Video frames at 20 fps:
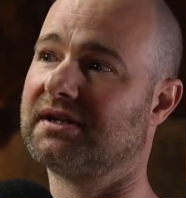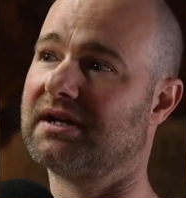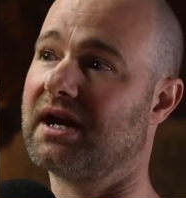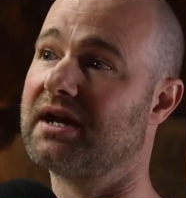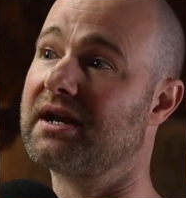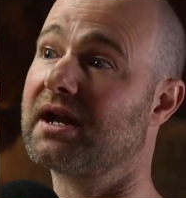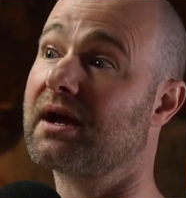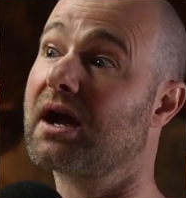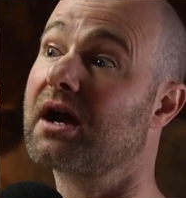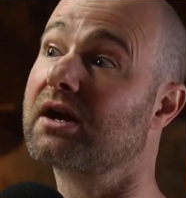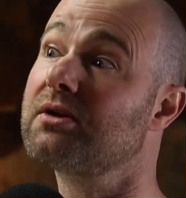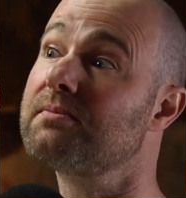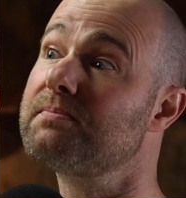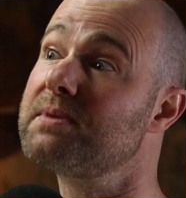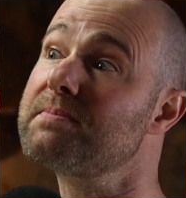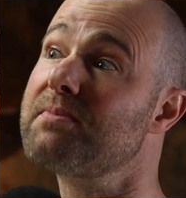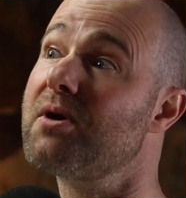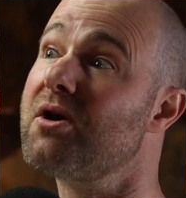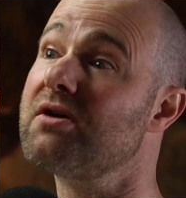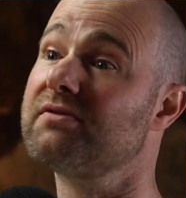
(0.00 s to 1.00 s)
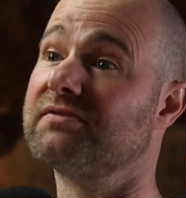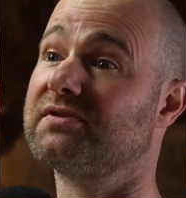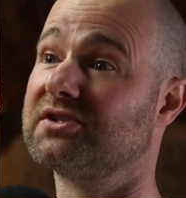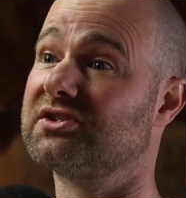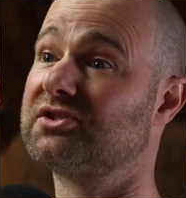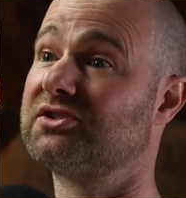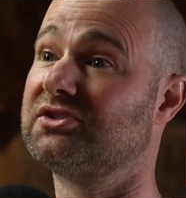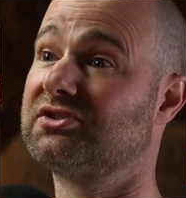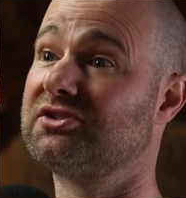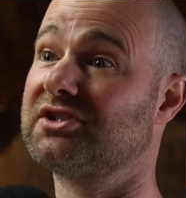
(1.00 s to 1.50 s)
And I could be part of the
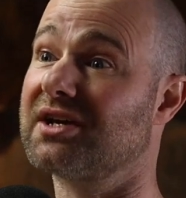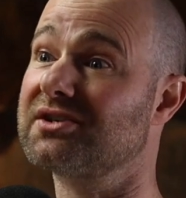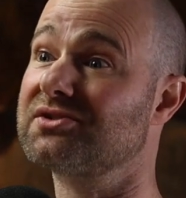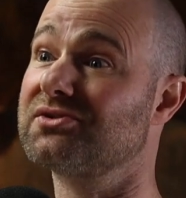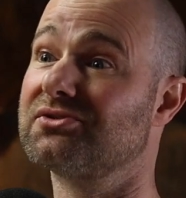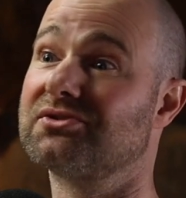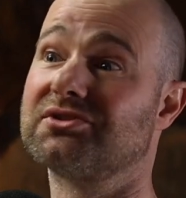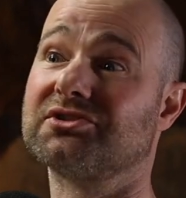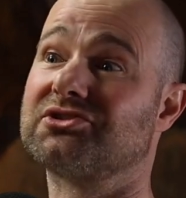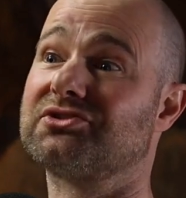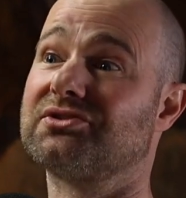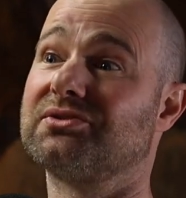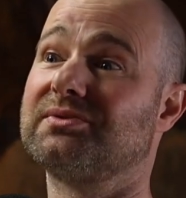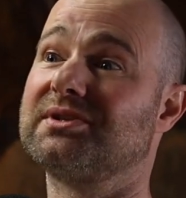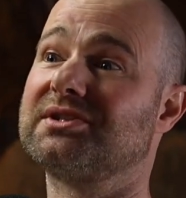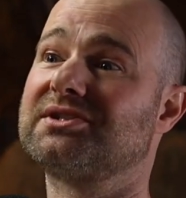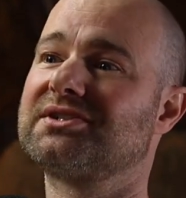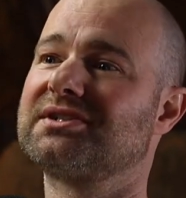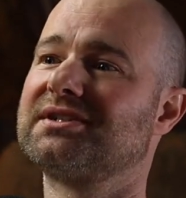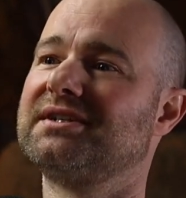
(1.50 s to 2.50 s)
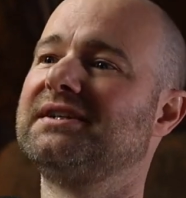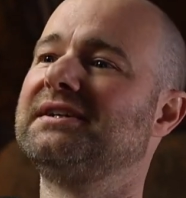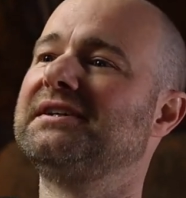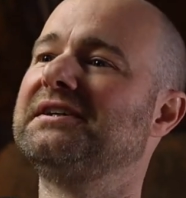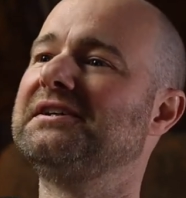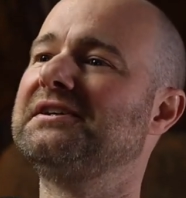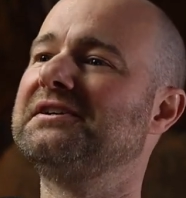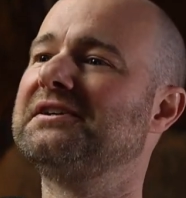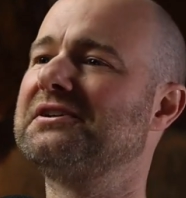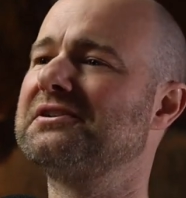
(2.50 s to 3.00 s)
jazz orchestra, which
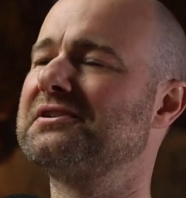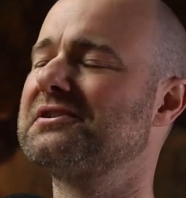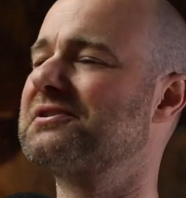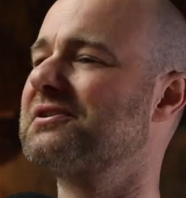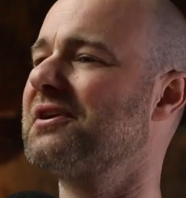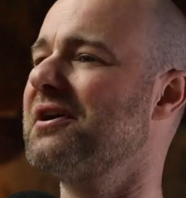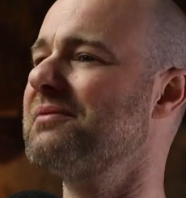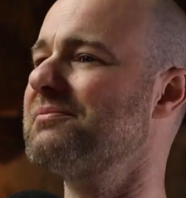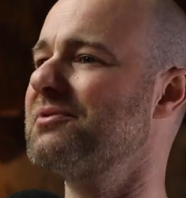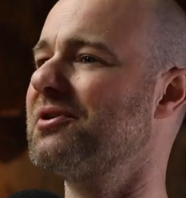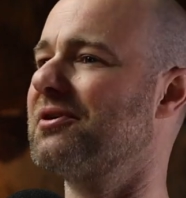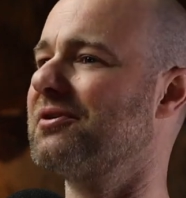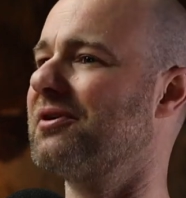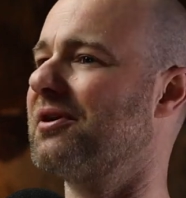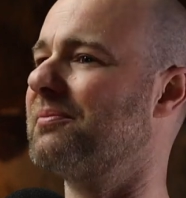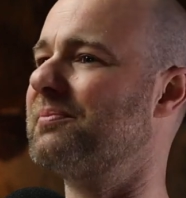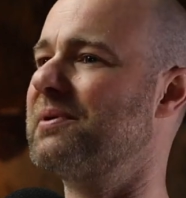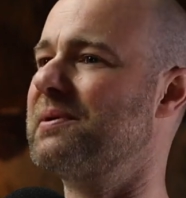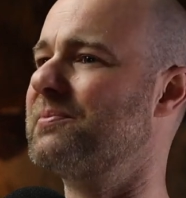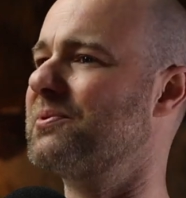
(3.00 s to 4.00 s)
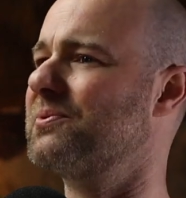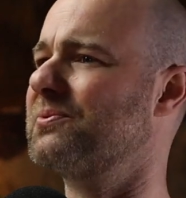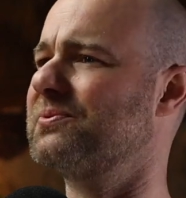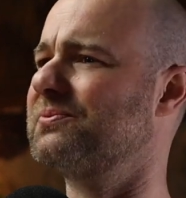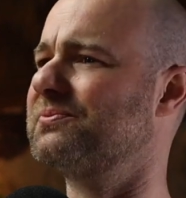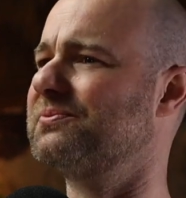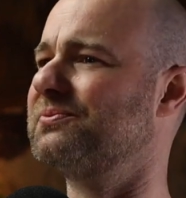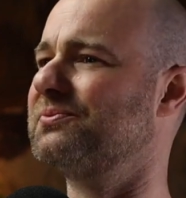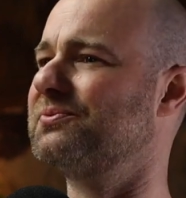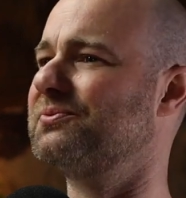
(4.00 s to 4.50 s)
at the time not a lot of
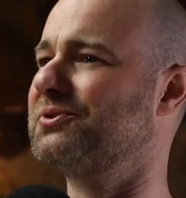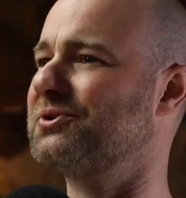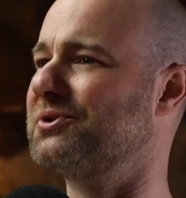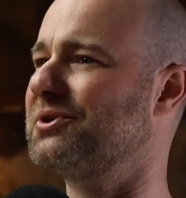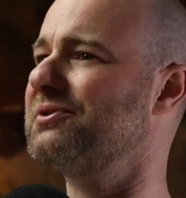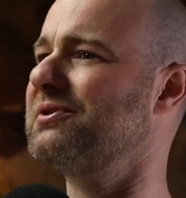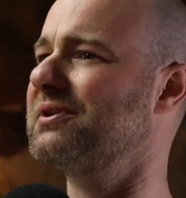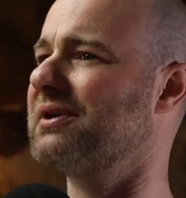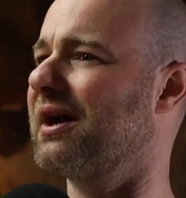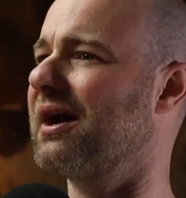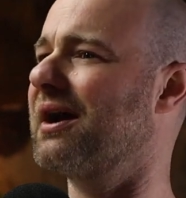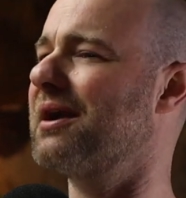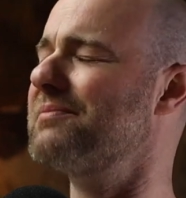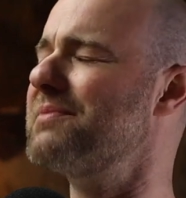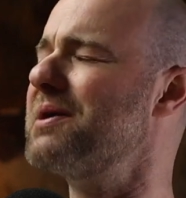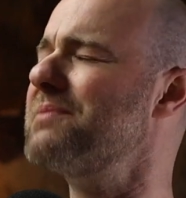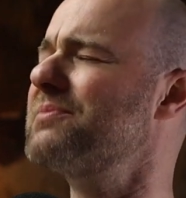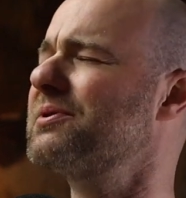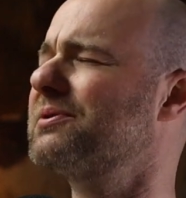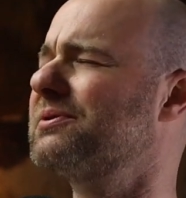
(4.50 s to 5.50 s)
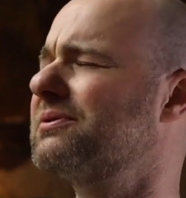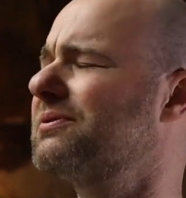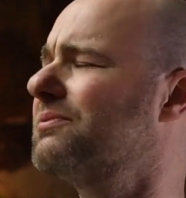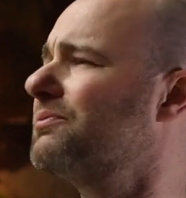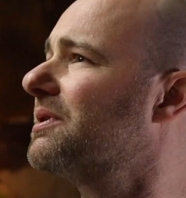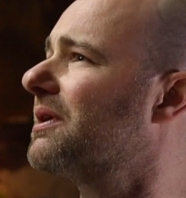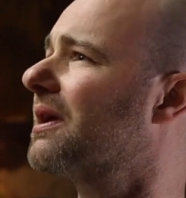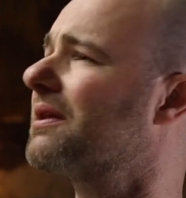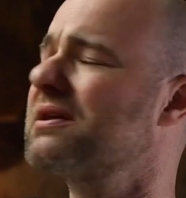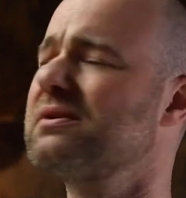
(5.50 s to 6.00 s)
people were doing. I remember,
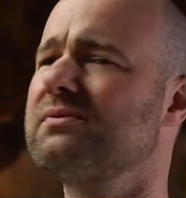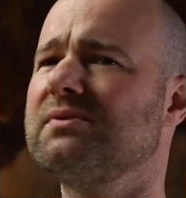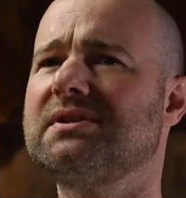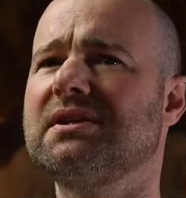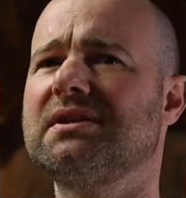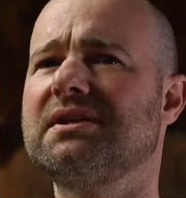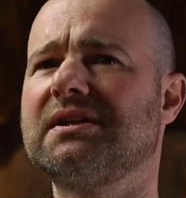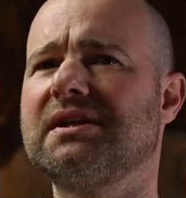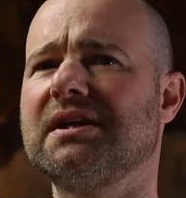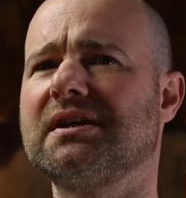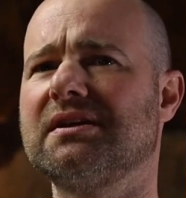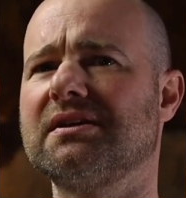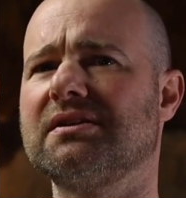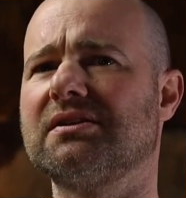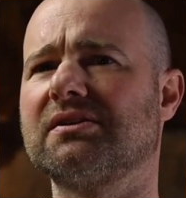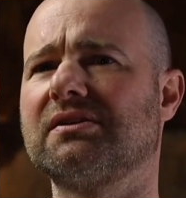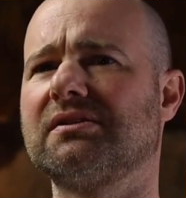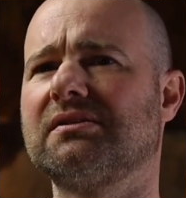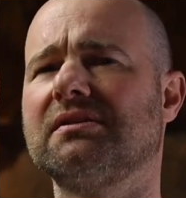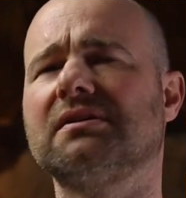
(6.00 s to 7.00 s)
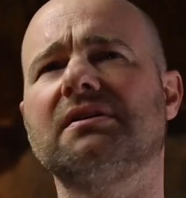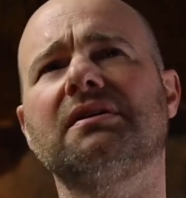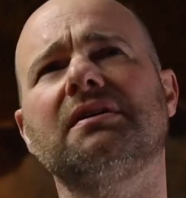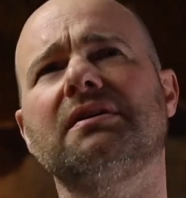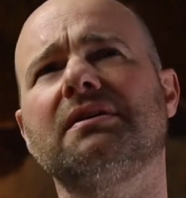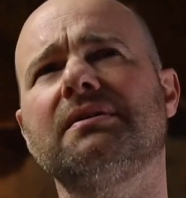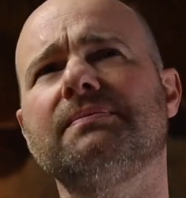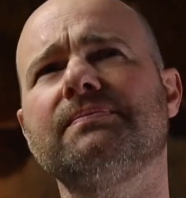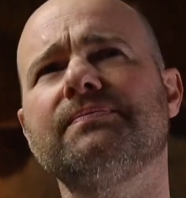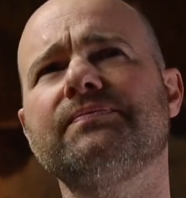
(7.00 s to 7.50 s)
I think we did a gig at
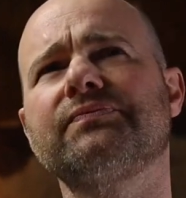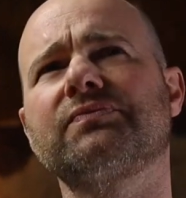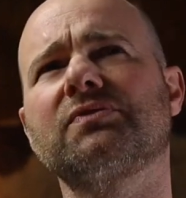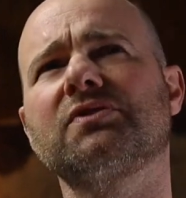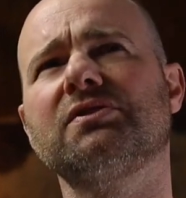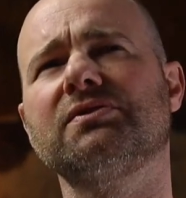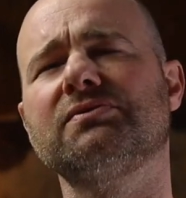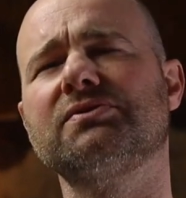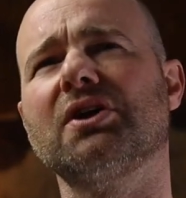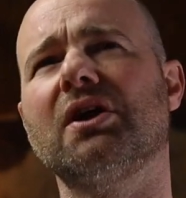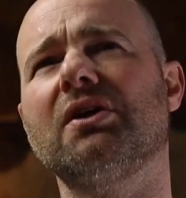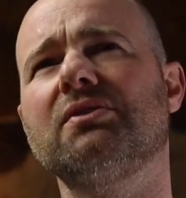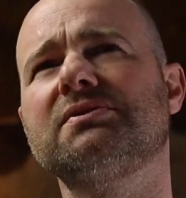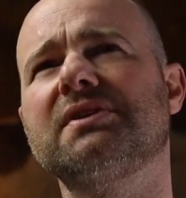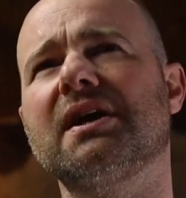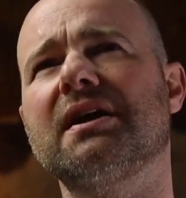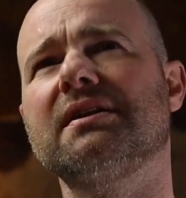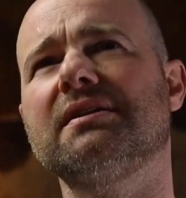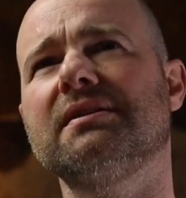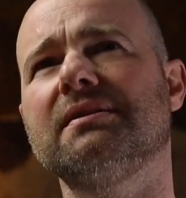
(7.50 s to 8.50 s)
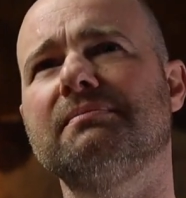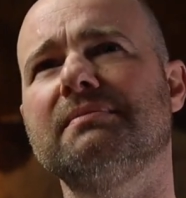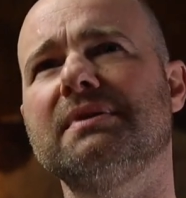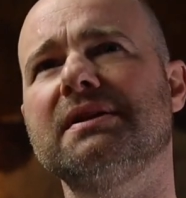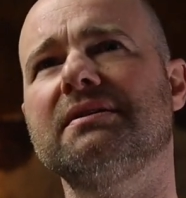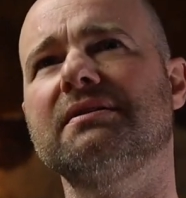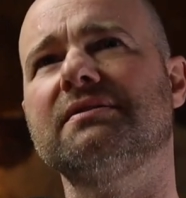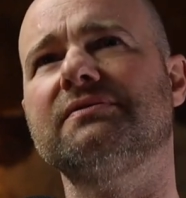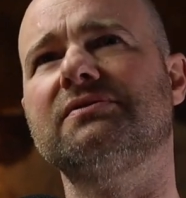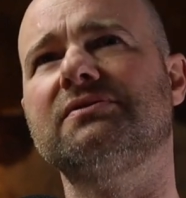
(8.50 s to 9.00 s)
there was a hotel in the
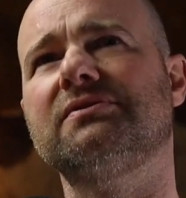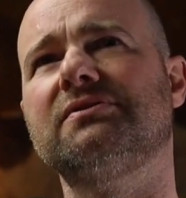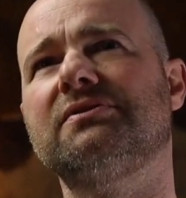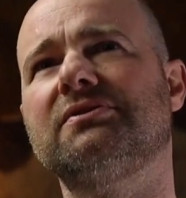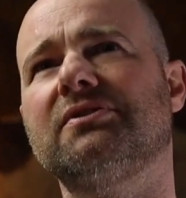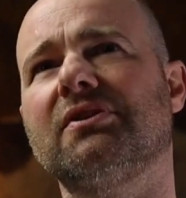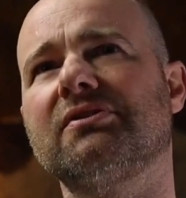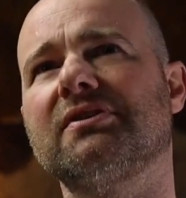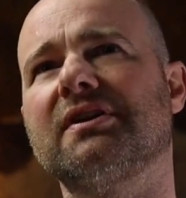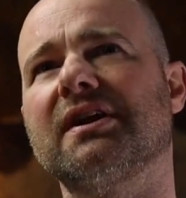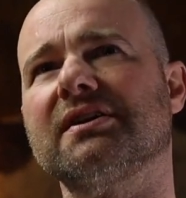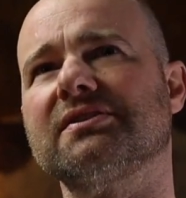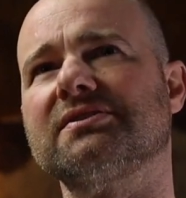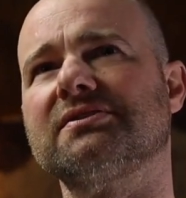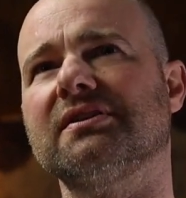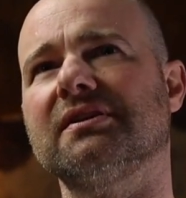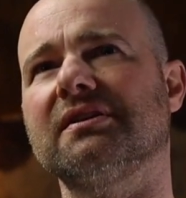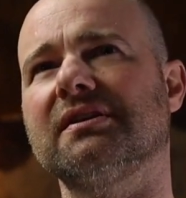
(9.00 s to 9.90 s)
middle of Doncaster.